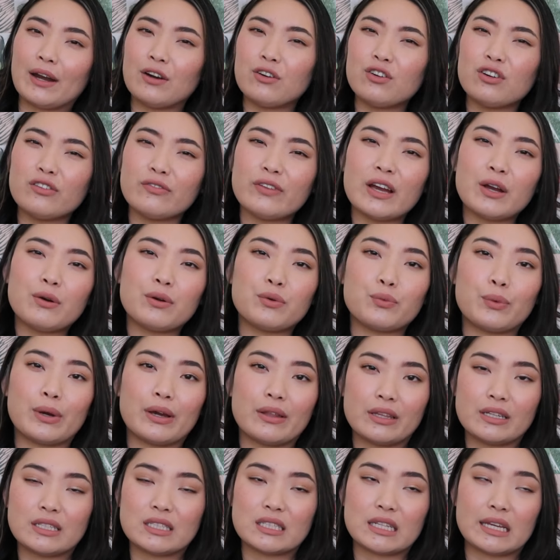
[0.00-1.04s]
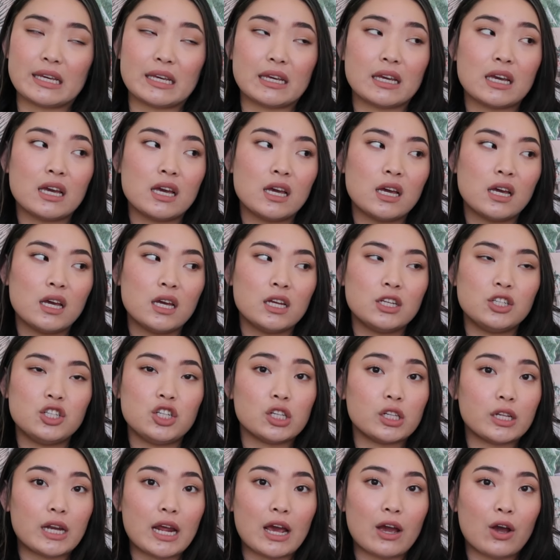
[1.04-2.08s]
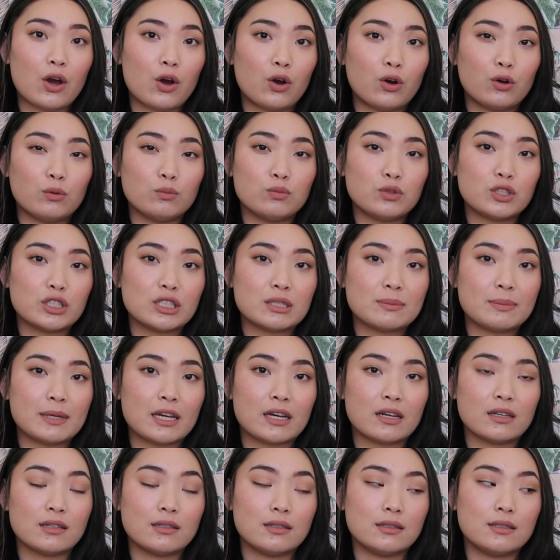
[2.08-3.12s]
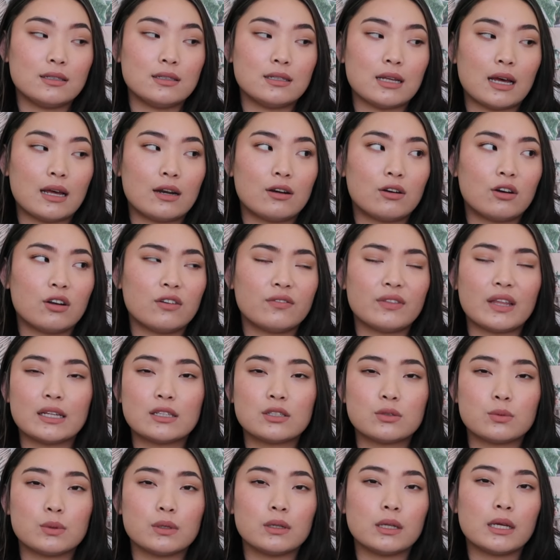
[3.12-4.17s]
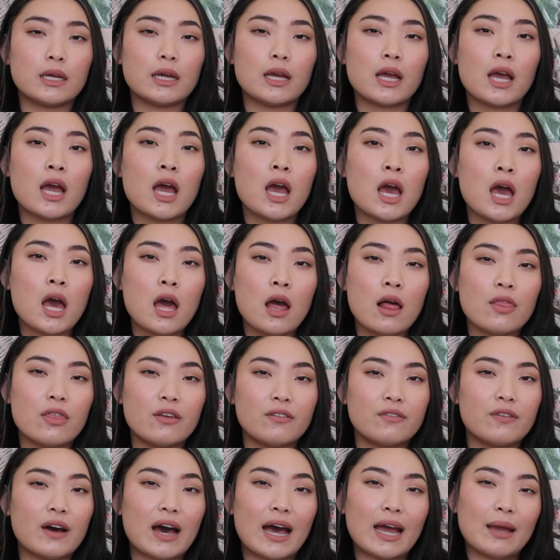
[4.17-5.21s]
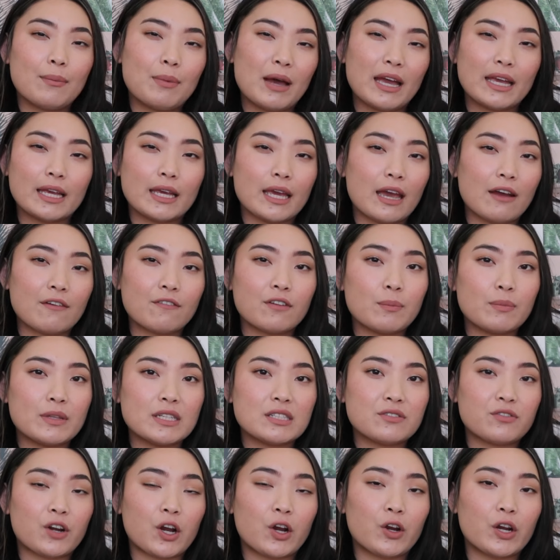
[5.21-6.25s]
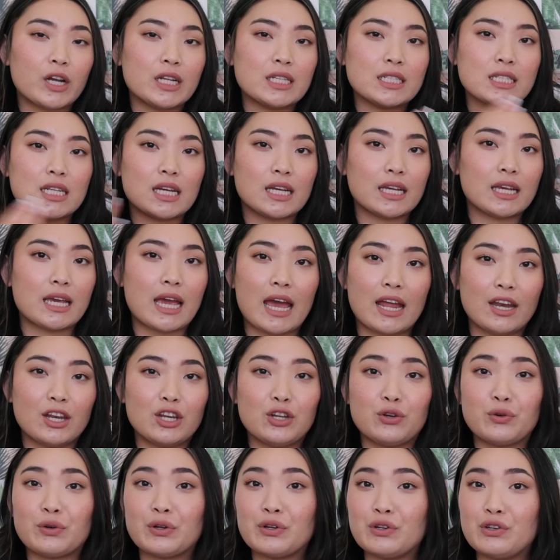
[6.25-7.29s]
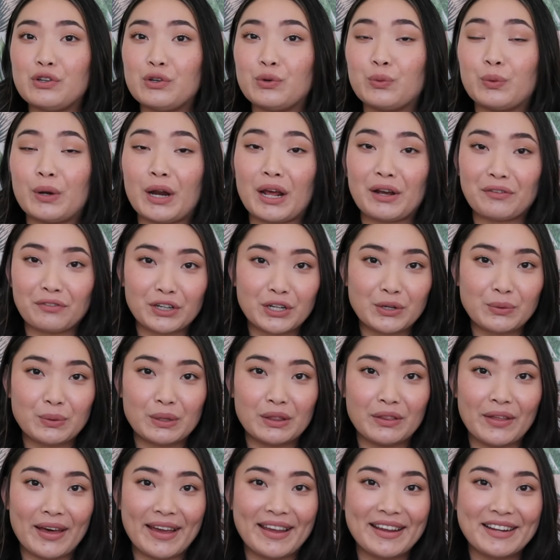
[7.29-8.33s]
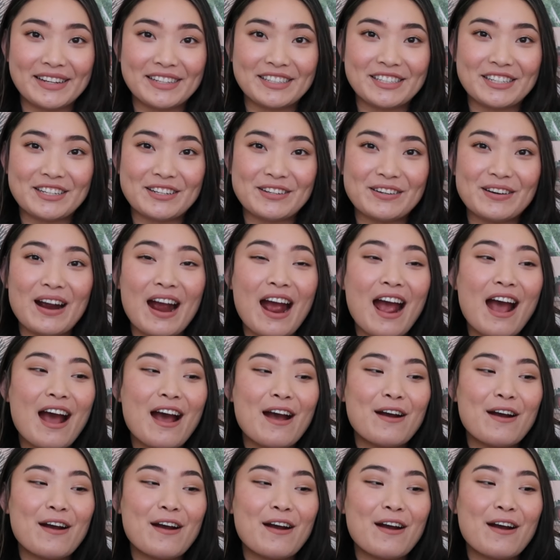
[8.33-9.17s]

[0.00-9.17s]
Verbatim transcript: I don't know if I would wear this like chilling at home, just because I don't know if that's really the vibe I get from this fragrance. Again, you can do whatever you would like to,